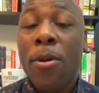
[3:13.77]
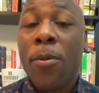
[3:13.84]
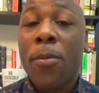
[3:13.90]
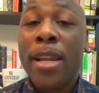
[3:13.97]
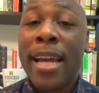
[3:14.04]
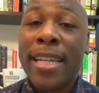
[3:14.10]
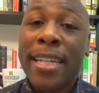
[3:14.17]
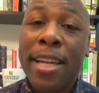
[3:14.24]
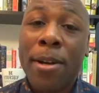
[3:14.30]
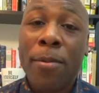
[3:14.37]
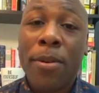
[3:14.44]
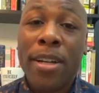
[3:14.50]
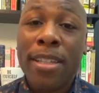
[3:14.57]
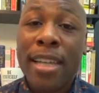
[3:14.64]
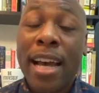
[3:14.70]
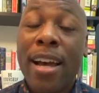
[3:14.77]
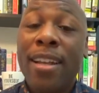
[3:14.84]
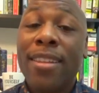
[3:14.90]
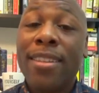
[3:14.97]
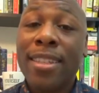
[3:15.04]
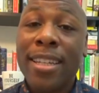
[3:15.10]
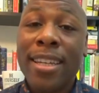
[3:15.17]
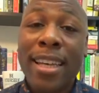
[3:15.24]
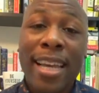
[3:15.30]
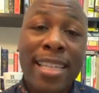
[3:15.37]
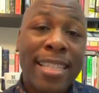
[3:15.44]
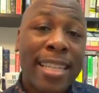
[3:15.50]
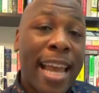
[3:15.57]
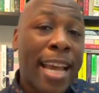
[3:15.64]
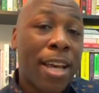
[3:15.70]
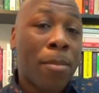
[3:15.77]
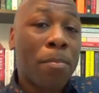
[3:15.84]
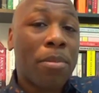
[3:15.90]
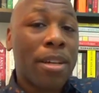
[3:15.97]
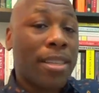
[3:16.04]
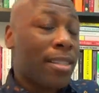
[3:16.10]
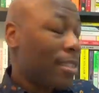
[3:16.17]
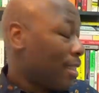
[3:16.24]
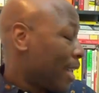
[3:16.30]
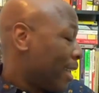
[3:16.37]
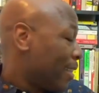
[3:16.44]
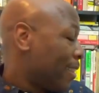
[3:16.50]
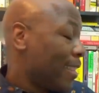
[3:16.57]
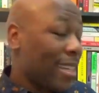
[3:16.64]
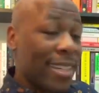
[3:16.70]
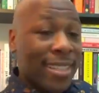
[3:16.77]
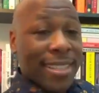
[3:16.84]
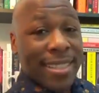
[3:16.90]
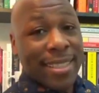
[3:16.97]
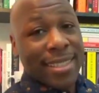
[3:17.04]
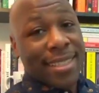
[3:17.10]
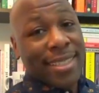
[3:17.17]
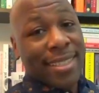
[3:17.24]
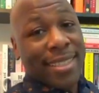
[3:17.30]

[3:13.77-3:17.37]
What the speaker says: what I did was I took a stack of books like this